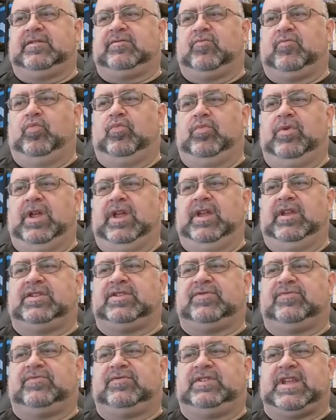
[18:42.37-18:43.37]
is
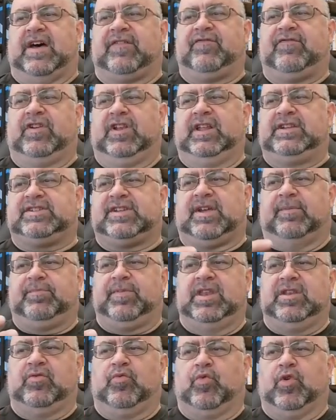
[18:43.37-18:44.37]
definitely something that
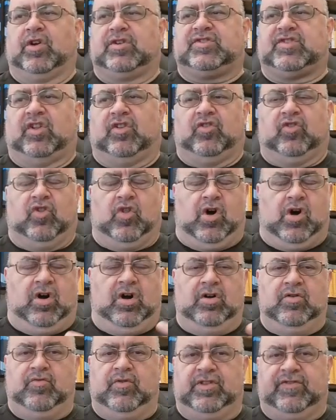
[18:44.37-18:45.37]
works along
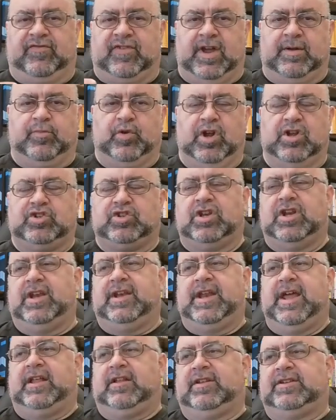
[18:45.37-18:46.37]
with vibration
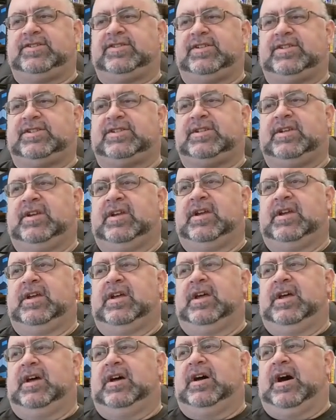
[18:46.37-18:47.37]
analysis,
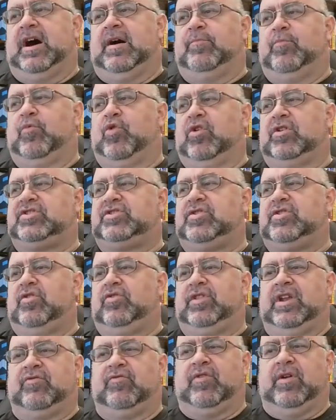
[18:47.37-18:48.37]
more so
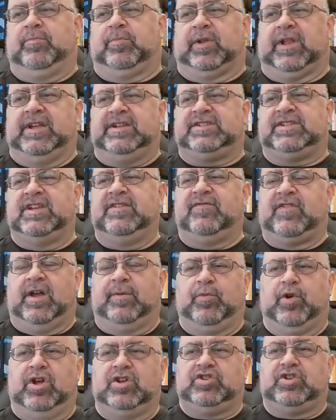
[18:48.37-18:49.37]
than replacing
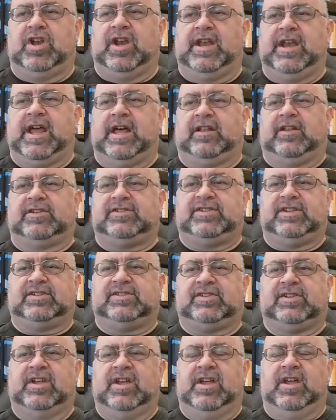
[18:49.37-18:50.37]
vibration analysis.
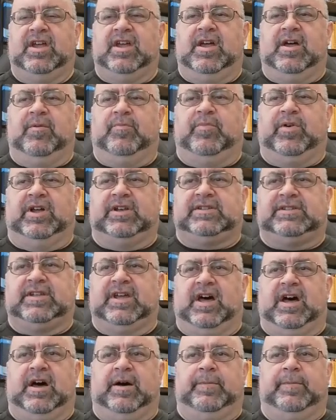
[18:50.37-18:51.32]
But I